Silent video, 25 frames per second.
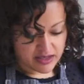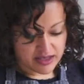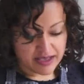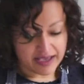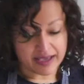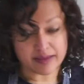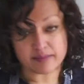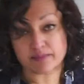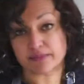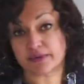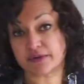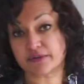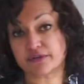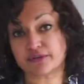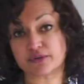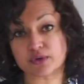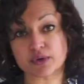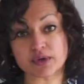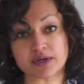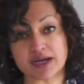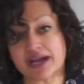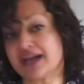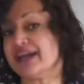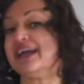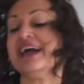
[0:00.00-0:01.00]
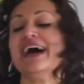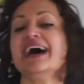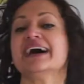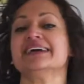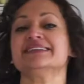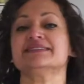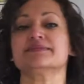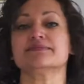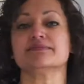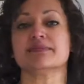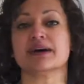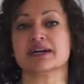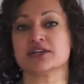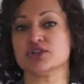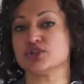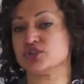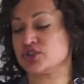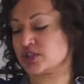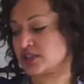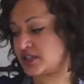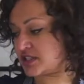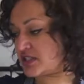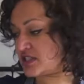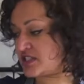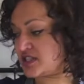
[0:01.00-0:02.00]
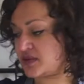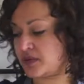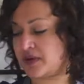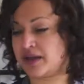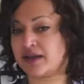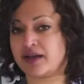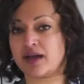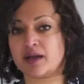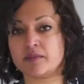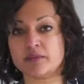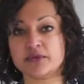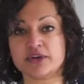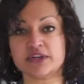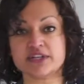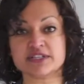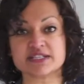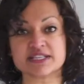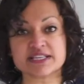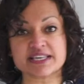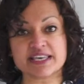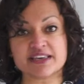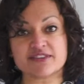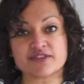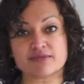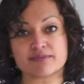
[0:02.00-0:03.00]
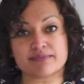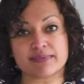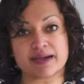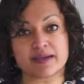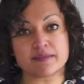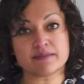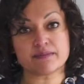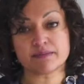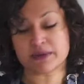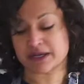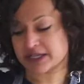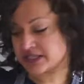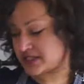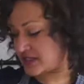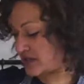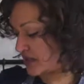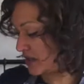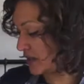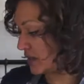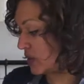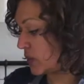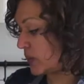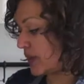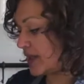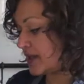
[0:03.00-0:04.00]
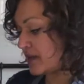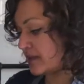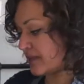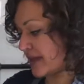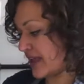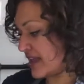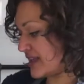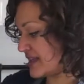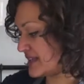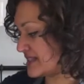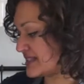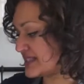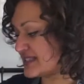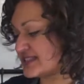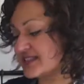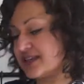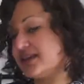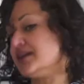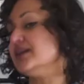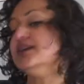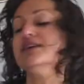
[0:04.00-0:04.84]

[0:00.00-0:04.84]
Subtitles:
And before I add my sugar to it, I'm going to give my butter a quick mix